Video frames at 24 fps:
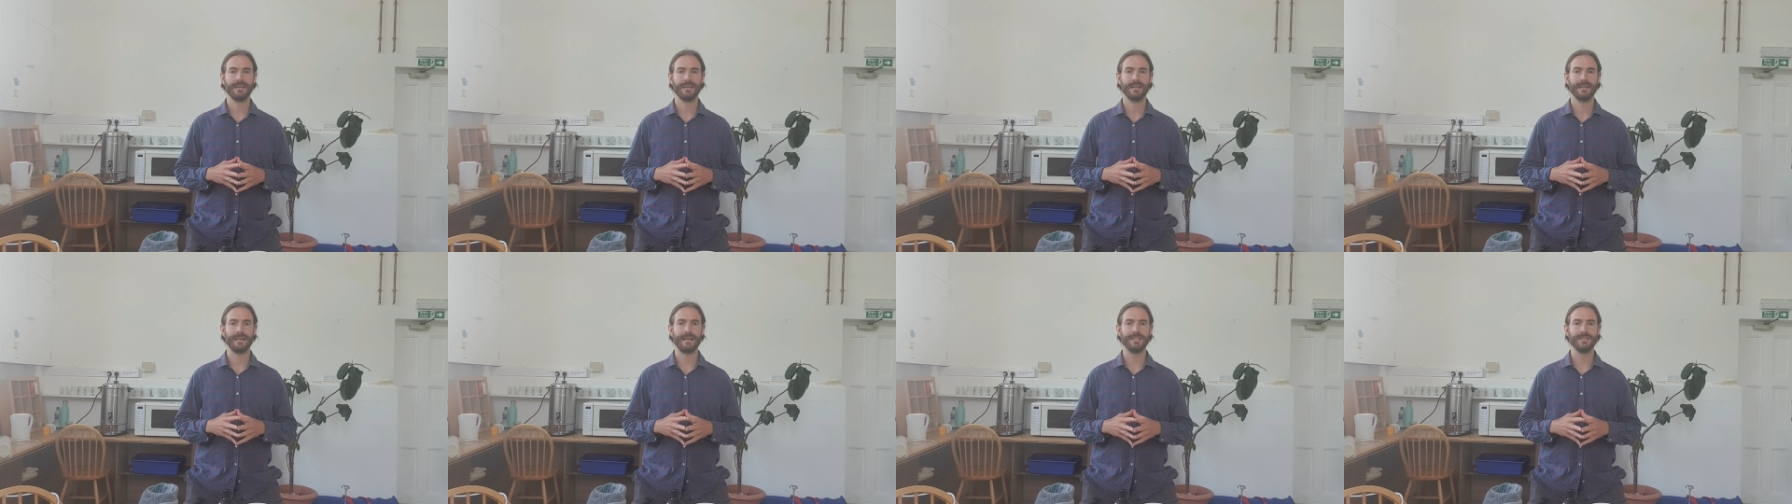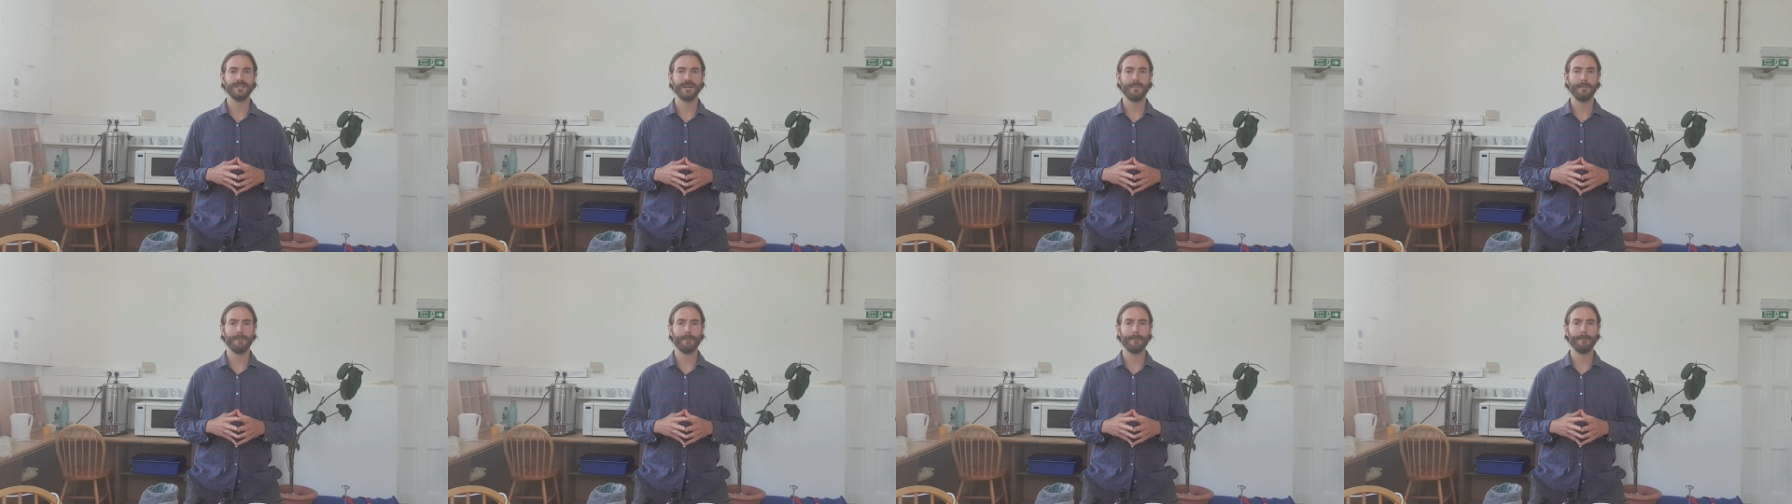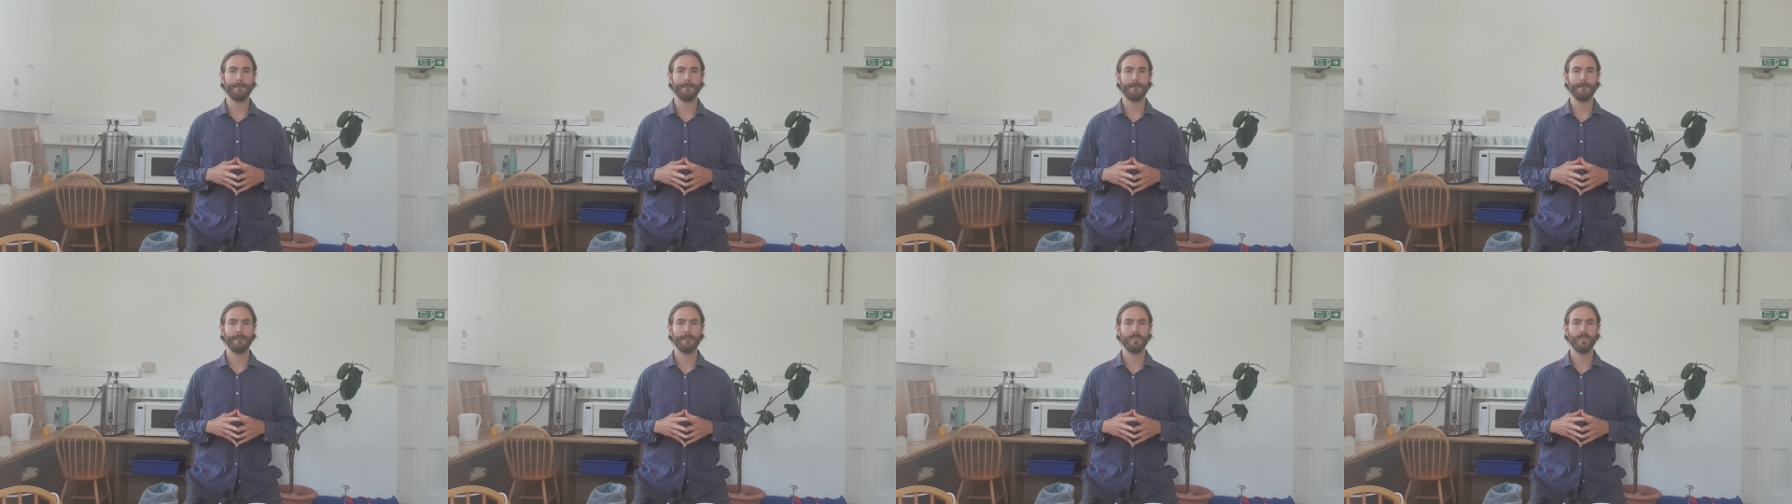Catch
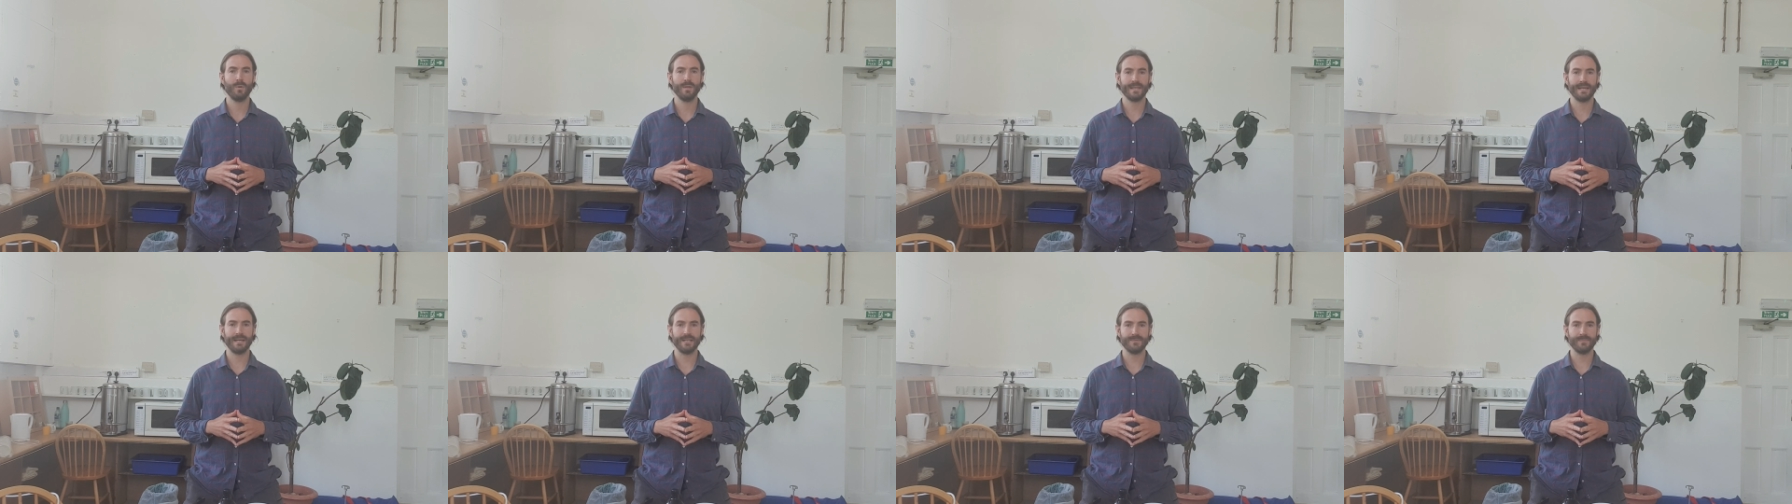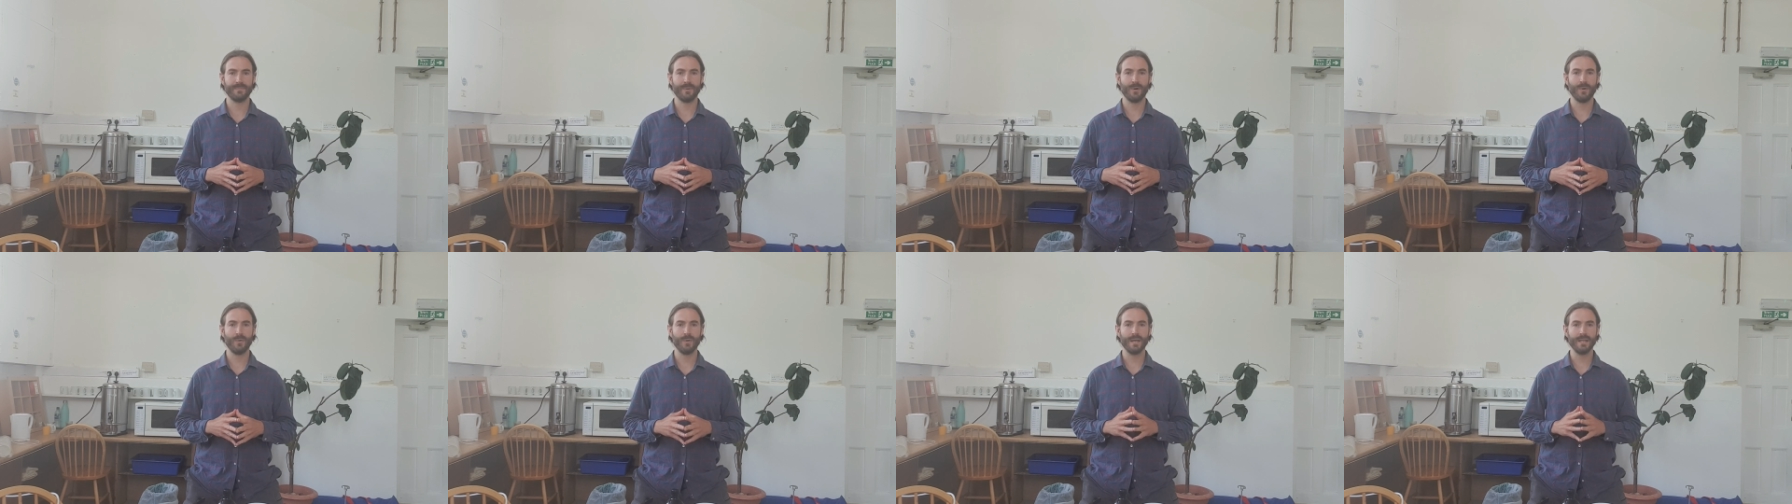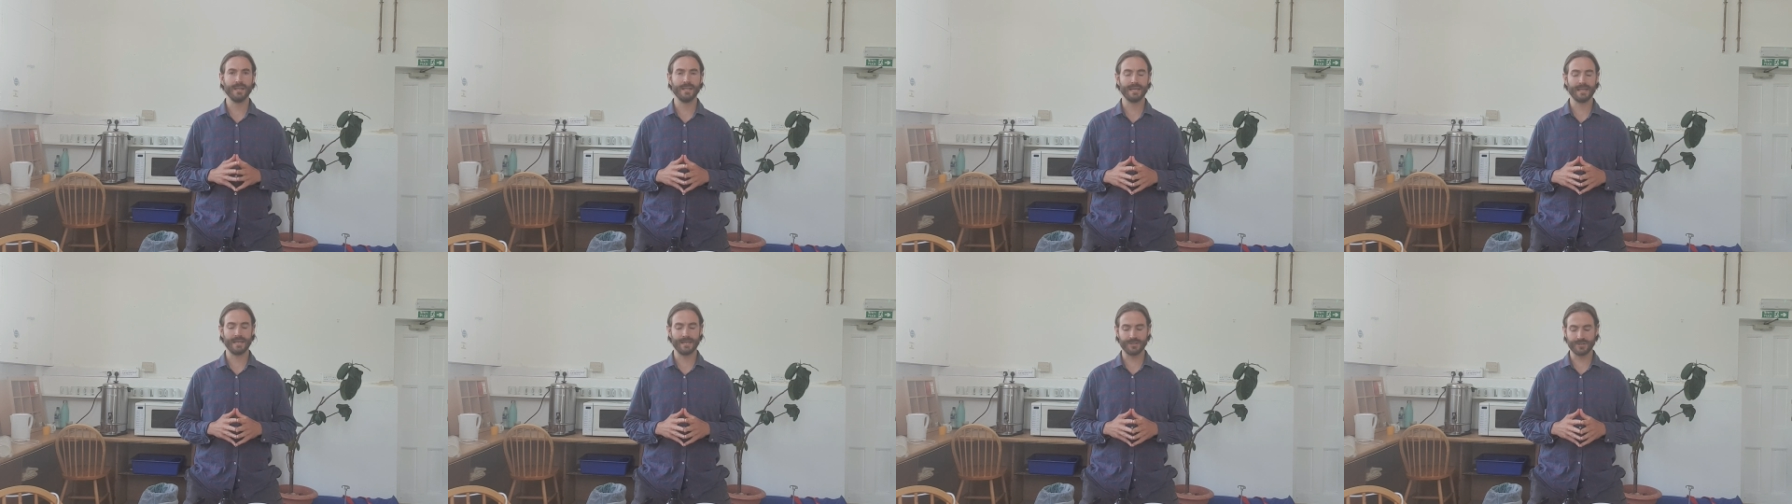up with Catch Bowl in
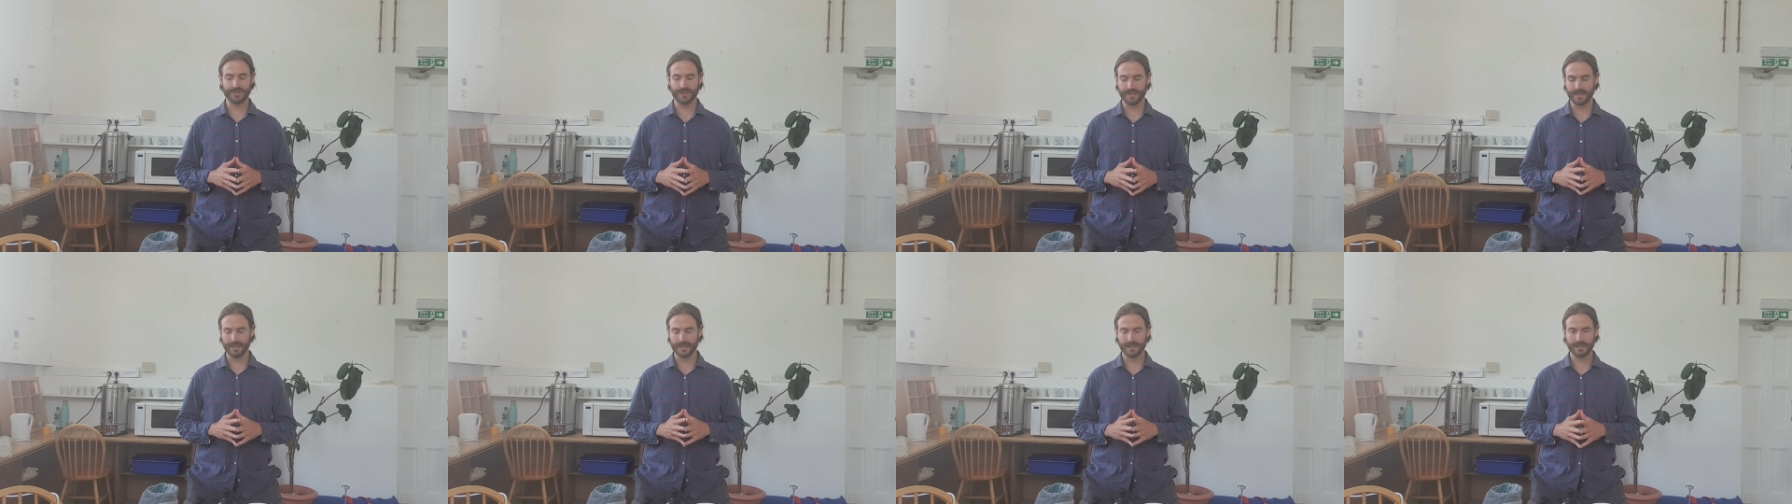the kitchen.